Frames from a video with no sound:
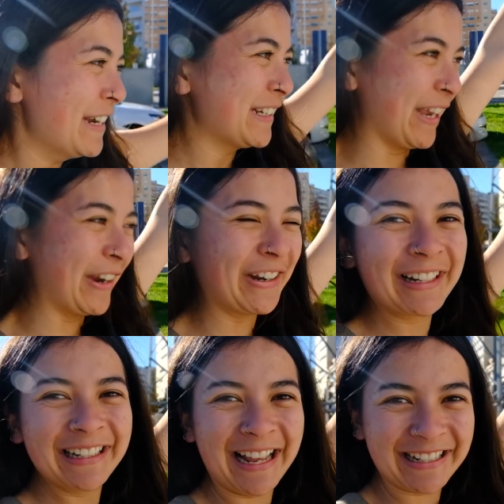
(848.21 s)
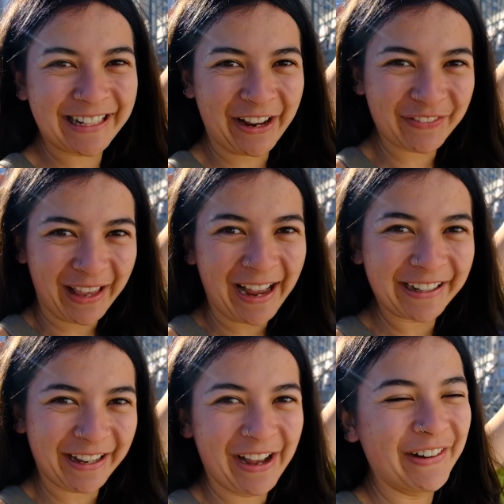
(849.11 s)
So let's give that a
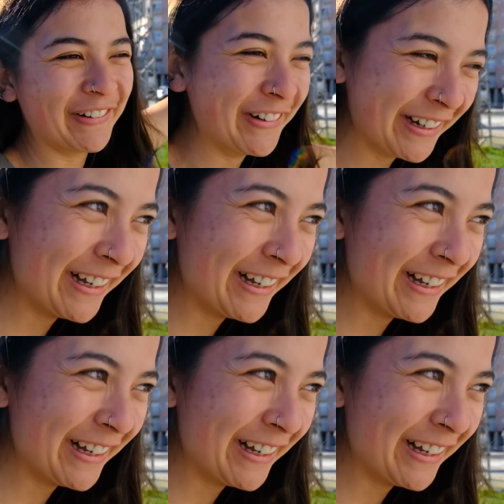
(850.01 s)
go.